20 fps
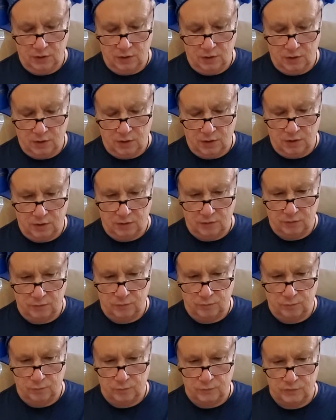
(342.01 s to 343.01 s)
uh,
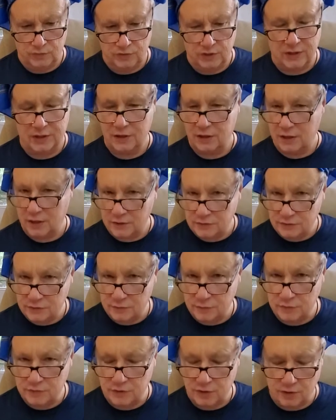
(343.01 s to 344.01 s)
second guess
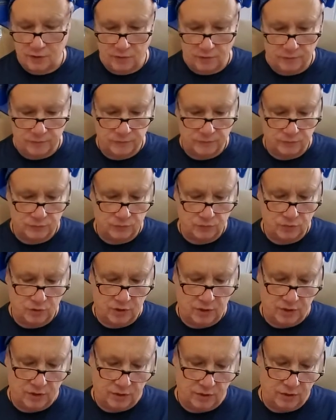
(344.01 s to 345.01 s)
themselves or
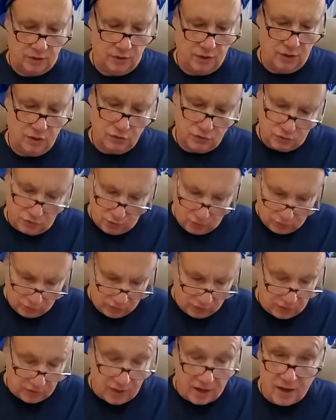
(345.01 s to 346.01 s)
try to tone
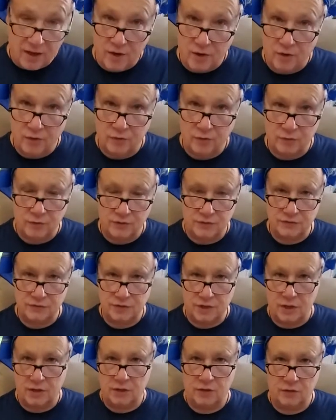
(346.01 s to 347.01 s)
it down. It's
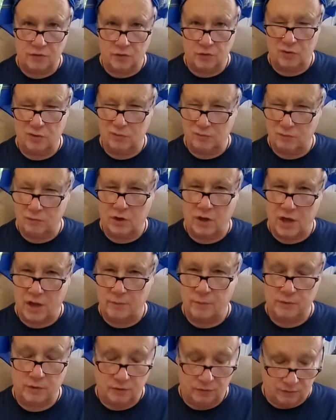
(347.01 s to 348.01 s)
not in their
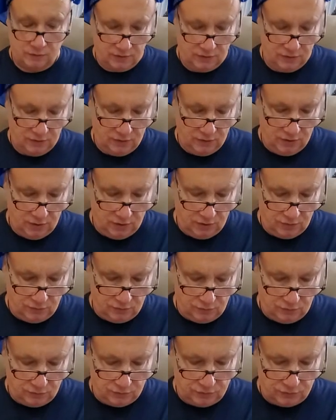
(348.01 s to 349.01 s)
vocabulary.
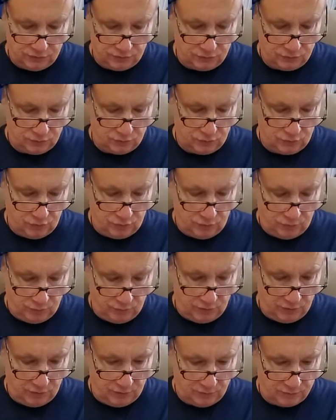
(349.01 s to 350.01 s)
They're just going to
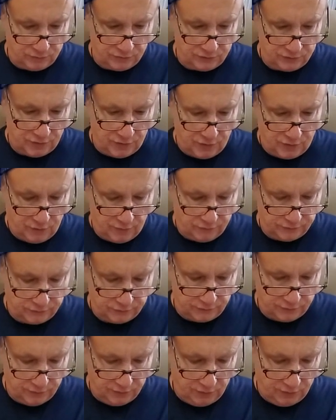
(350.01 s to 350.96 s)
be themselves.